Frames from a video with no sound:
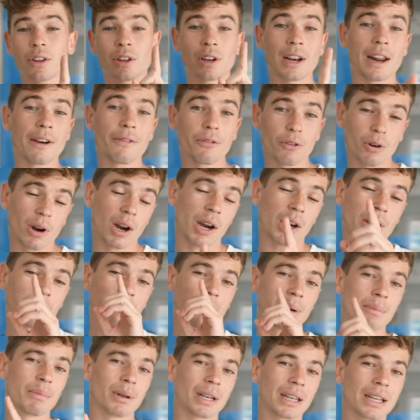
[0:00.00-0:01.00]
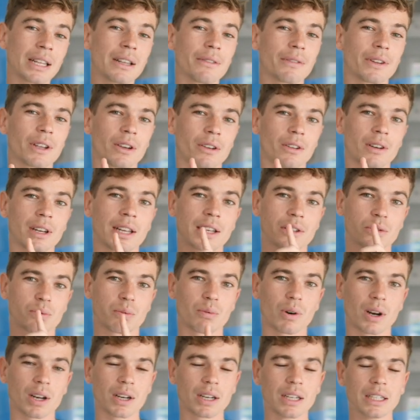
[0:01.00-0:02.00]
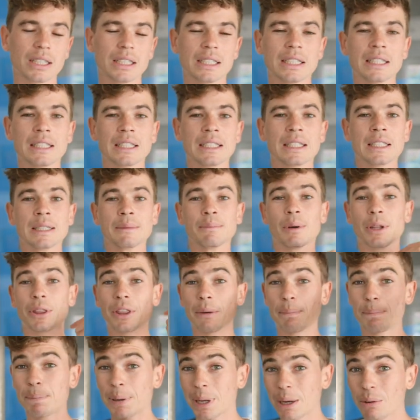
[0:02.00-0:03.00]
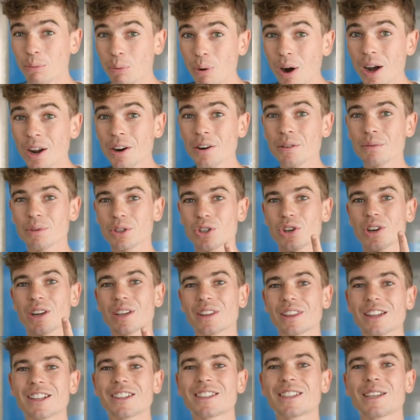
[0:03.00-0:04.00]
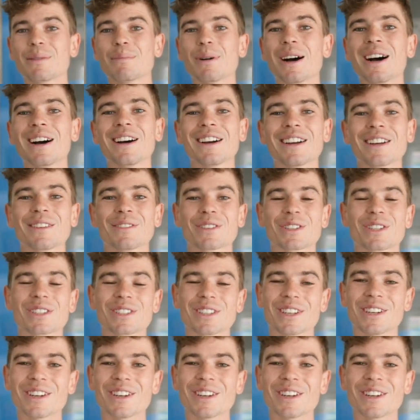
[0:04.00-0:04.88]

The LaFerrari, we believe he only has one, but the P1, which you can then see behind, which is